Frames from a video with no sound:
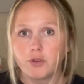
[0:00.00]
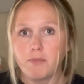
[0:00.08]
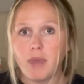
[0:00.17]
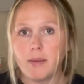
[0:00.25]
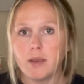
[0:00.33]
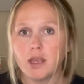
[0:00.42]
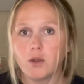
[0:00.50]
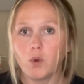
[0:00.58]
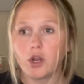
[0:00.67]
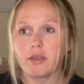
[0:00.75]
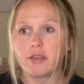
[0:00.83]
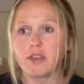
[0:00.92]
Maybe they
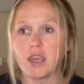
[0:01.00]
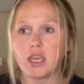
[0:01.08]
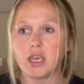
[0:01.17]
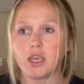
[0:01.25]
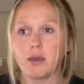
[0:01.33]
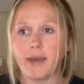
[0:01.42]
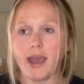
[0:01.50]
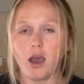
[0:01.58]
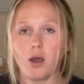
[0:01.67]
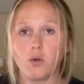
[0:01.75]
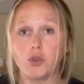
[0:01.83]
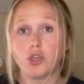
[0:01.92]
weren't thinking
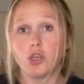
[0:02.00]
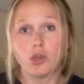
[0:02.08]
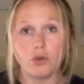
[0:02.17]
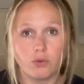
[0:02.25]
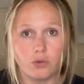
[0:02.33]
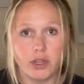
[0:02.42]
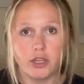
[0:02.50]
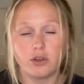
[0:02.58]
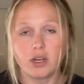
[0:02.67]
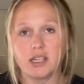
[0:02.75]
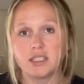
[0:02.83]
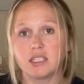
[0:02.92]
about you and your
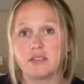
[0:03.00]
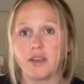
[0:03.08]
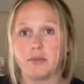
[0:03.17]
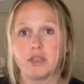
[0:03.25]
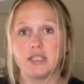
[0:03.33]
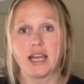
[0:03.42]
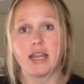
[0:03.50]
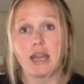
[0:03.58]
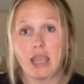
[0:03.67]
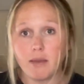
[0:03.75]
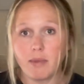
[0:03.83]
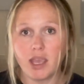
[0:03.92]
guys' family
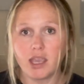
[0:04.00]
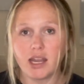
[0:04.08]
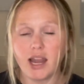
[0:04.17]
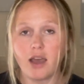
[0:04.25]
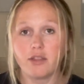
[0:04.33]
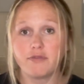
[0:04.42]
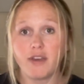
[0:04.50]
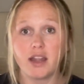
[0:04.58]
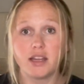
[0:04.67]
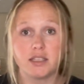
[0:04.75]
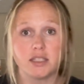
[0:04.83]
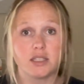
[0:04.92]
dynamic and how the
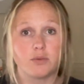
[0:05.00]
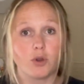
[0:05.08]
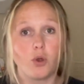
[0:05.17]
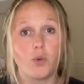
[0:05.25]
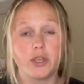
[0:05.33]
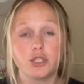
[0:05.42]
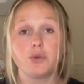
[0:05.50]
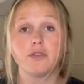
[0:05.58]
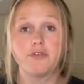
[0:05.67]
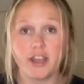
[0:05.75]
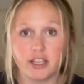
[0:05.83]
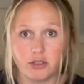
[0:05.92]
finances were going to
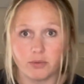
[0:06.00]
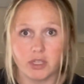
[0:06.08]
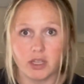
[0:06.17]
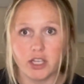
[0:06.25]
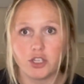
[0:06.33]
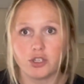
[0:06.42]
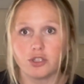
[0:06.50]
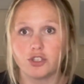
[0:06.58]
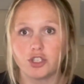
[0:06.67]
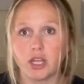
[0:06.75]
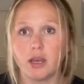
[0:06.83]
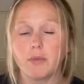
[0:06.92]
affect the
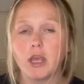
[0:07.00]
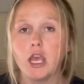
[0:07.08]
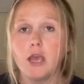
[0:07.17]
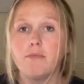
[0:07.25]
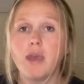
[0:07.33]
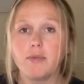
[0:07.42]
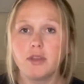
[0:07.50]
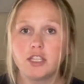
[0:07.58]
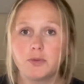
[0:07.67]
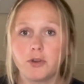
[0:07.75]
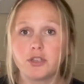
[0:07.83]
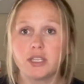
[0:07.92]
relationship. Maybe
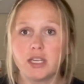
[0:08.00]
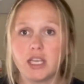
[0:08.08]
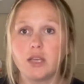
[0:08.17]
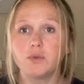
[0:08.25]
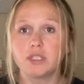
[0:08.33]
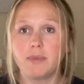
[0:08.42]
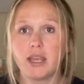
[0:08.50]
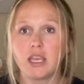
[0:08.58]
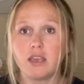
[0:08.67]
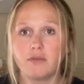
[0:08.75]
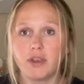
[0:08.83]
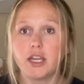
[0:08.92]
this person, again, was
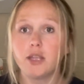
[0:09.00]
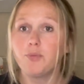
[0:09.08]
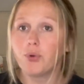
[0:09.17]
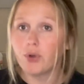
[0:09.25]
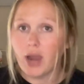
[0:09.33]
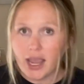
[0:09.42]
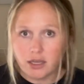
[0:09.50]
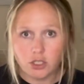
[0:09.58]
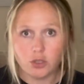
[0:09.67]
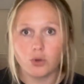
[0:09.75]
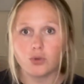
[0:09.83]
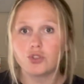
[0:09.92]
making very
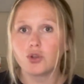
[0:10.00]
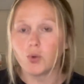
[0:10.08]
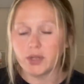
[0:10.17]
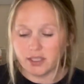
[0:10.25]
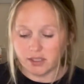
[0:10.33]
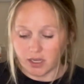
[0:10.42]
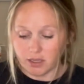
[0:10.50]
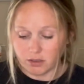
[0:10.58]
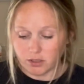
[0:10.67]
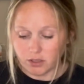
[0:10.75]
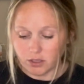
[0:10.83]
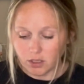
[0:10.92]
practical
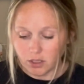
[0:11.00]
choices.